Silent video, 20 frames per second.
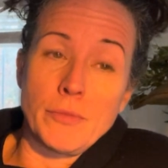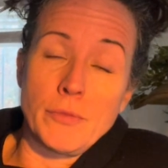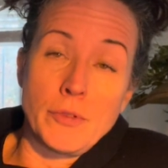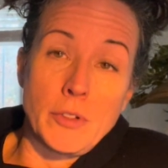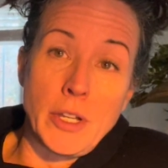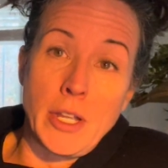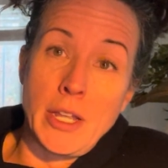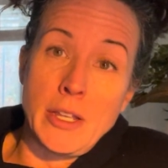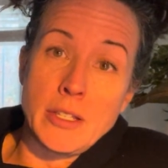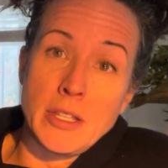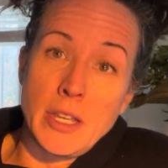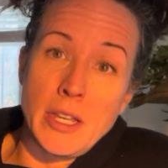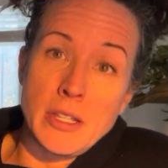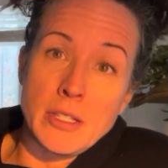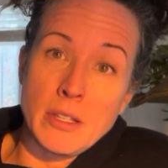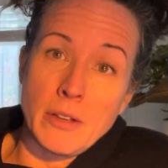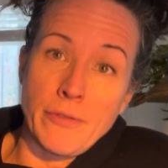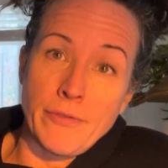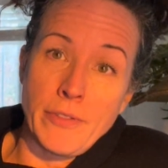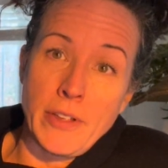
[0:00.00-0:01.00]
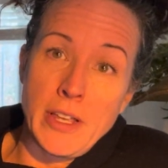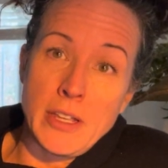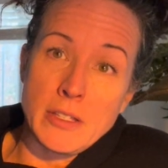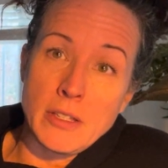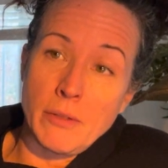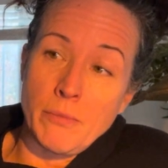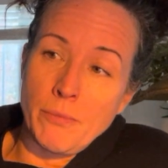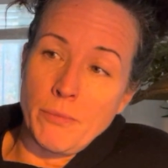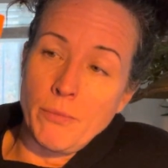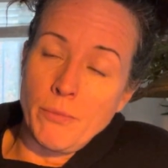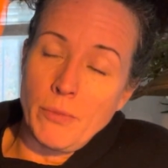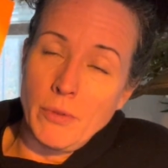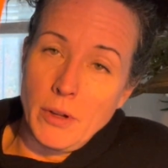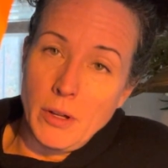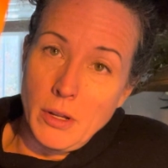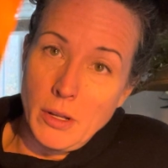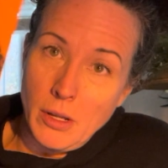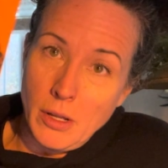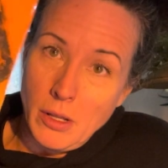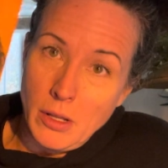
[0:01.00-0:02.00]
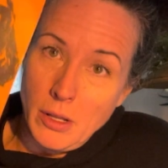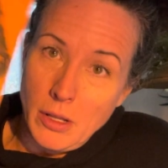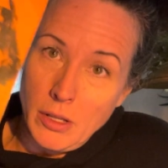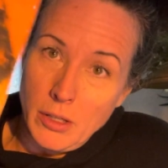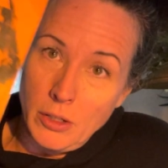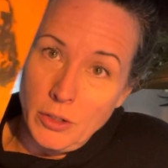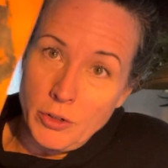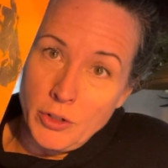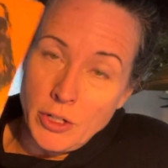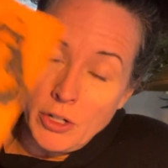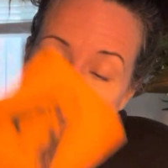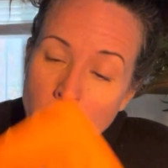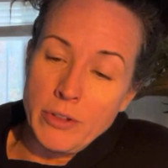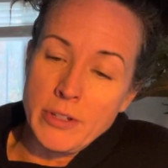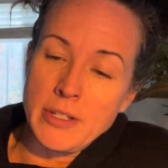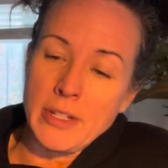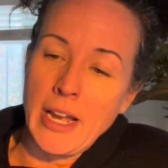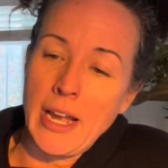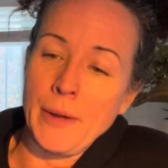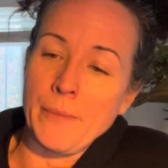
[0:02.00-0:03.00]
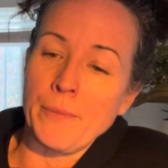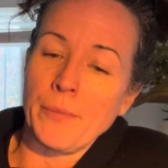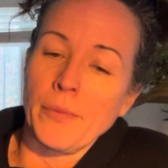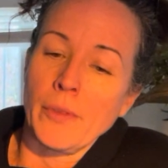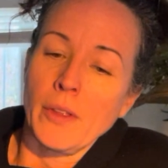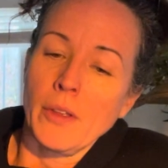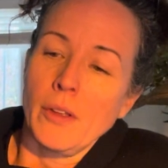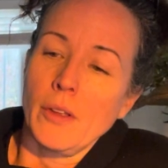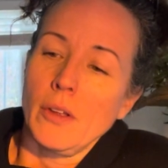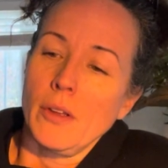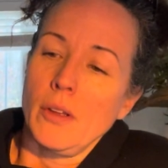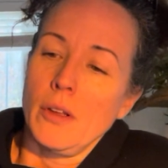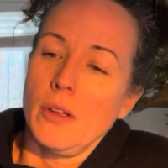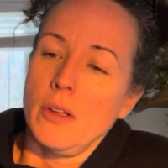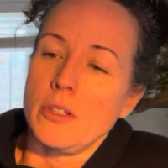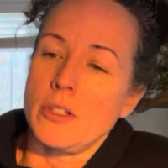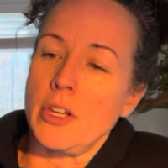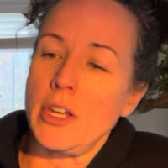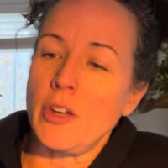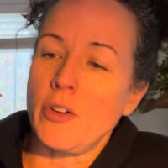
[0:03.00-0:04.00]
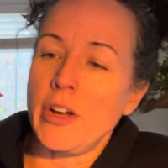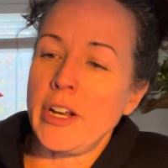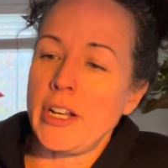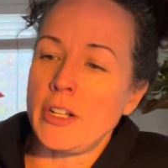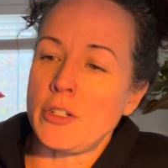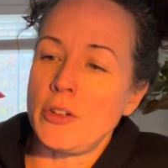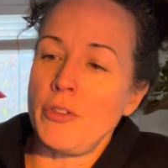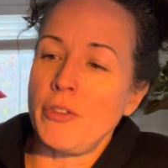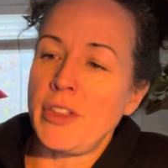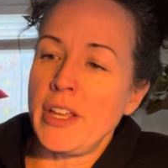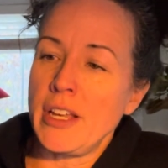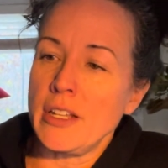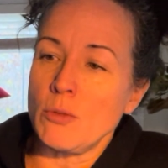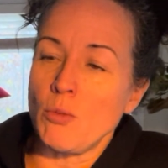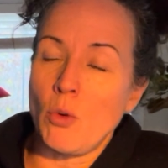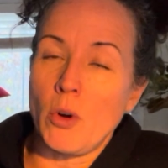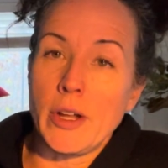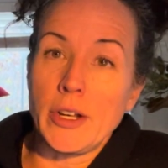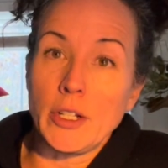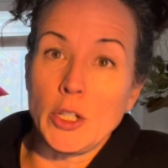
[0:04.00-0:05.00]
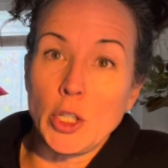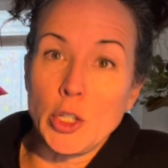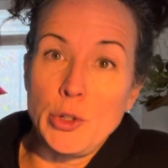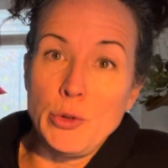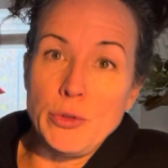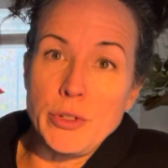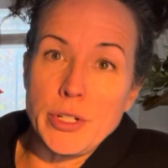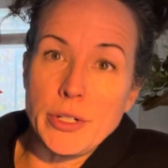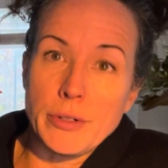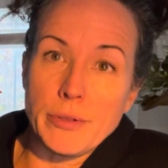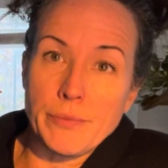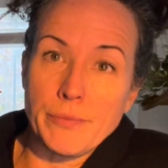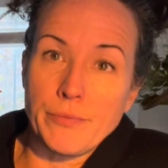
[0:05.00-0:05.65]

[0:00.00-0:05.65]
He's a you should know this guy. So he created 2 things. One, Lute.